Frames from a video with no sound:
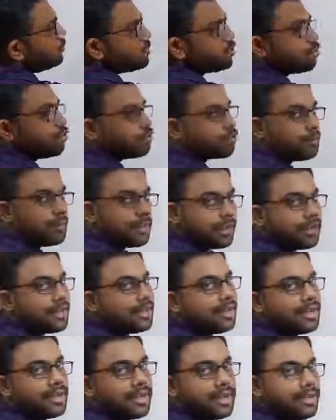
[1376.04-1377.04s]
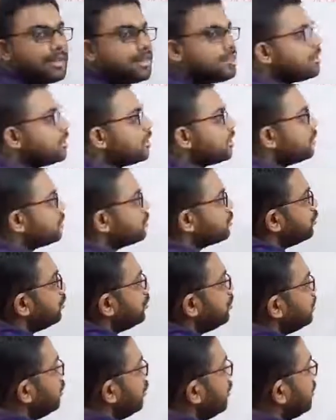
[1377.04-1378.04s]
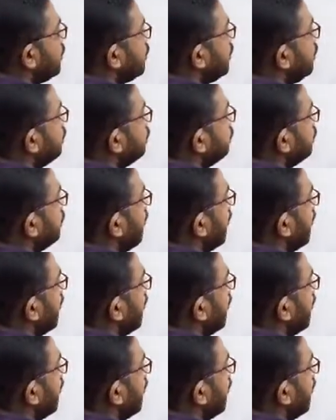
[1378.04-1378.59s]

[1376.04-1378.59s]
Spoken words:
automatically credit, so we don't need to write